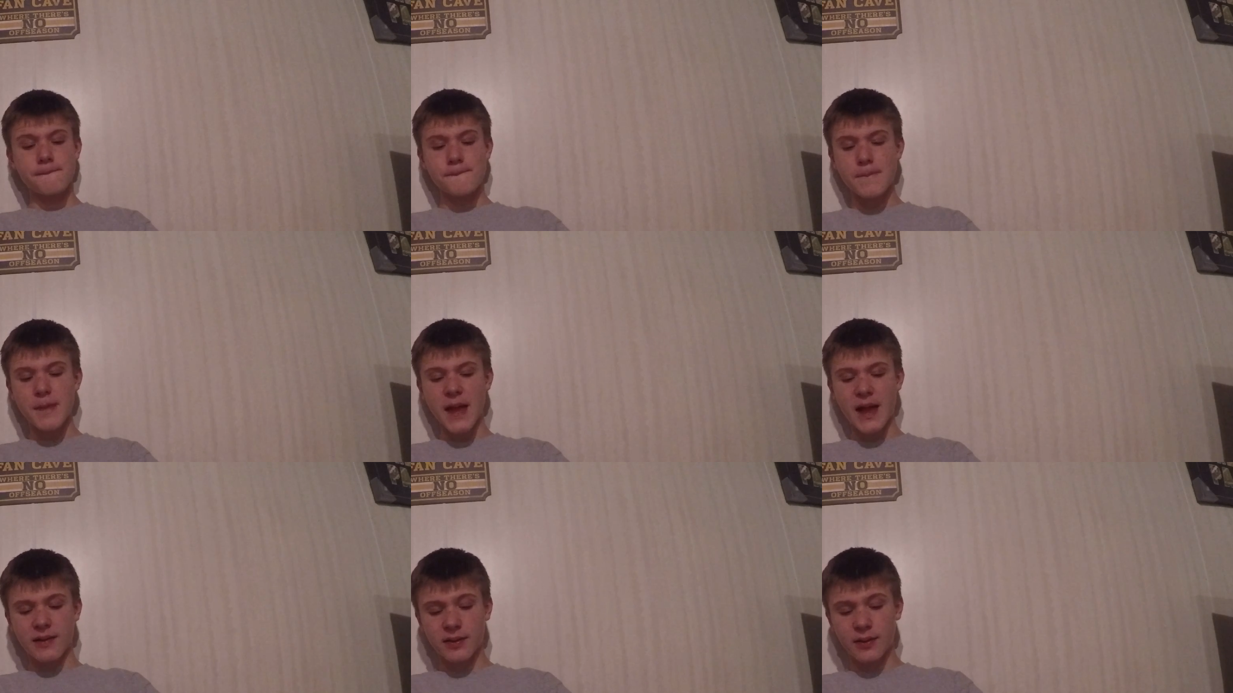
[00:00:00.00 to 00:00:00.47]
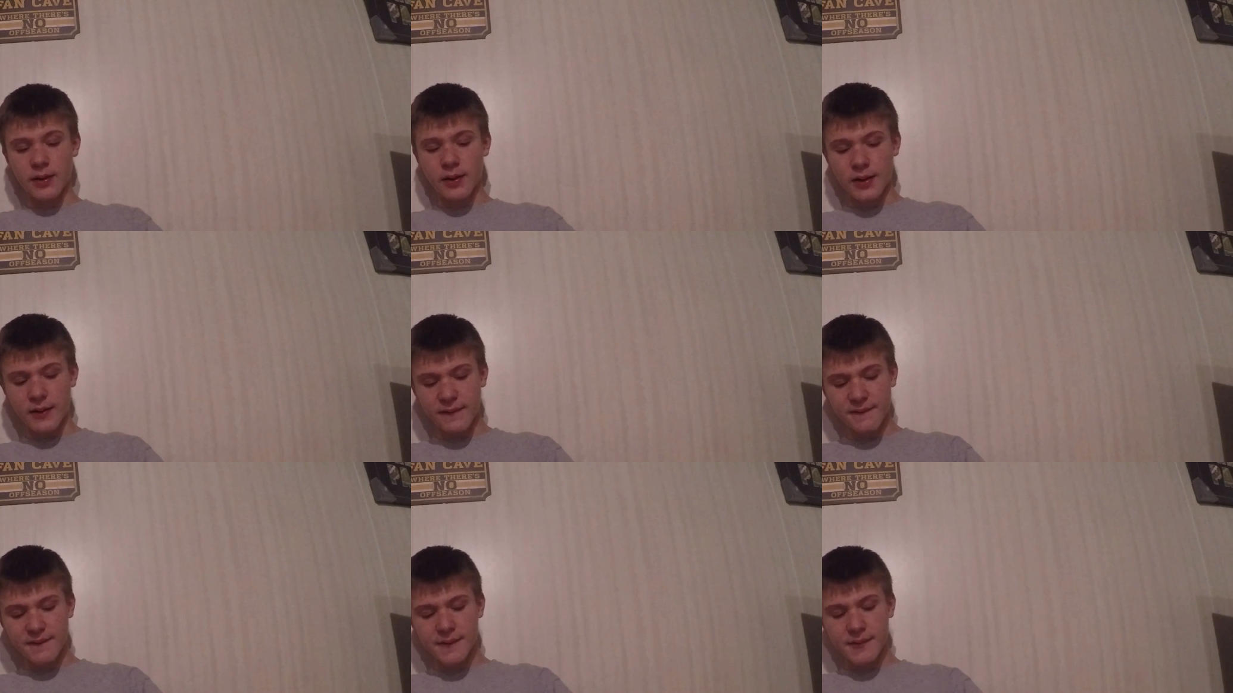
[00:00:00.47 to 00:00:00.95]
that's
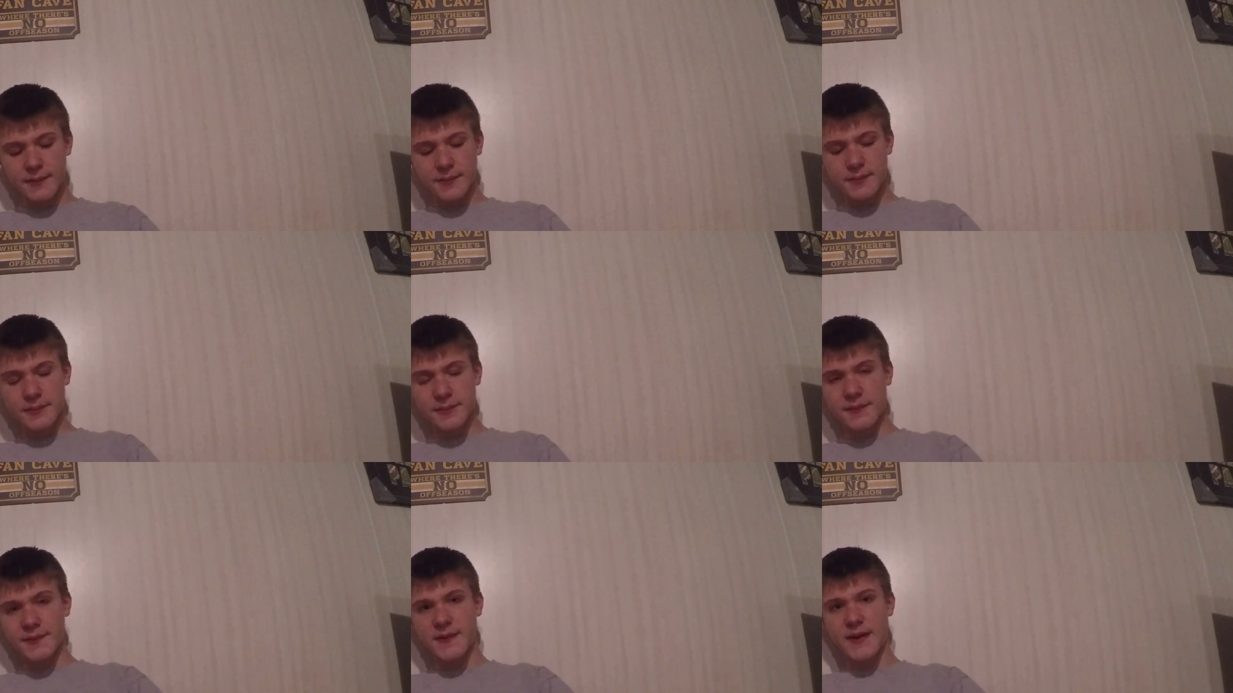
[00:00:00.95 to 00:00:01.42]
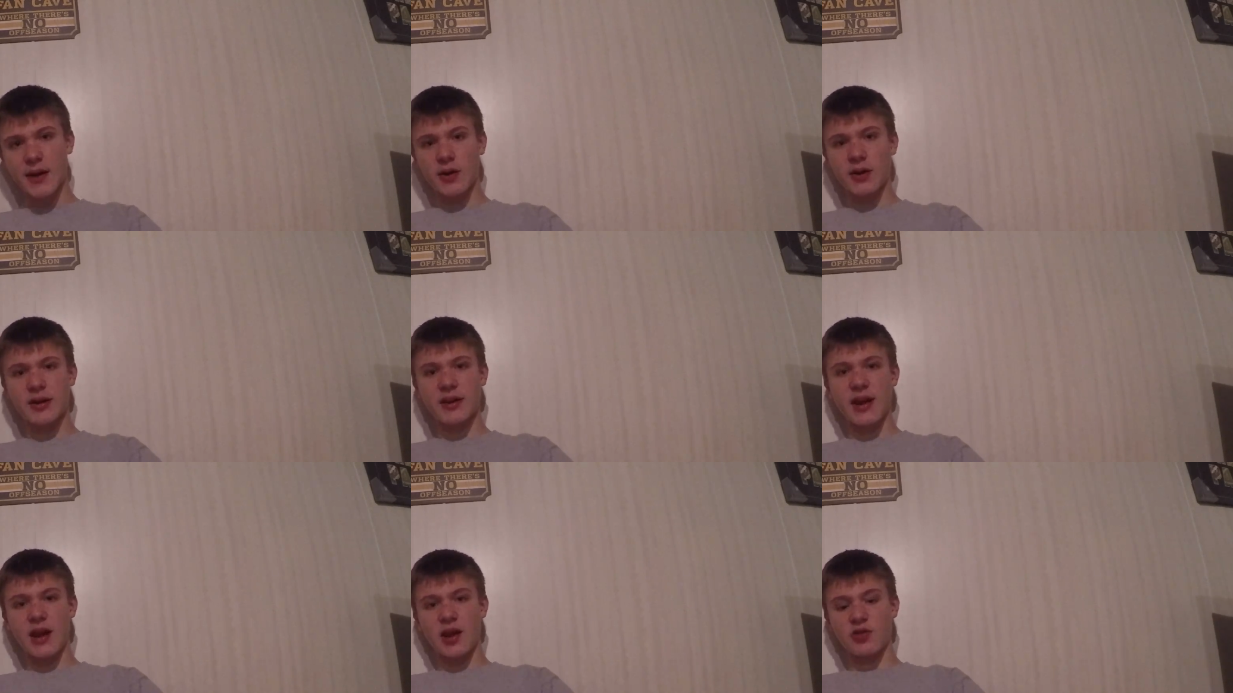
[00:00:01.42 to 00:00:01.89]
a very
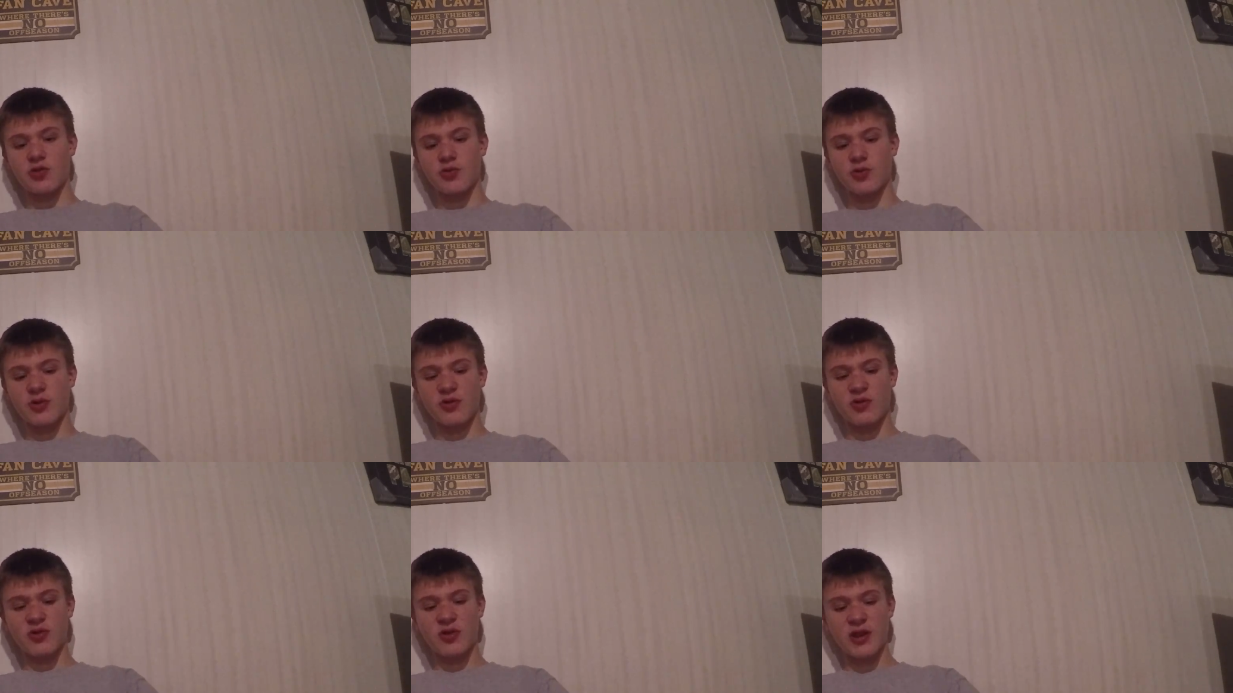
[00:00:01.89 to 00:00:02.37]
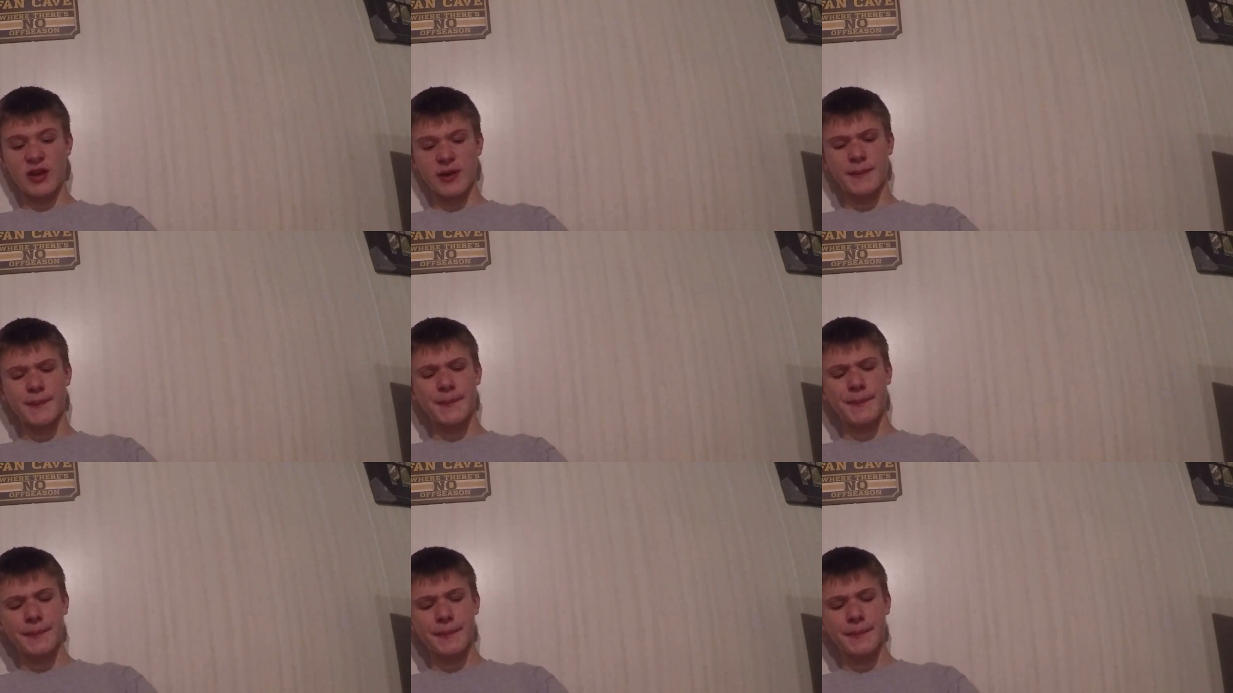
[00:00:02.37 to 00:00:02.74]
dangerous team.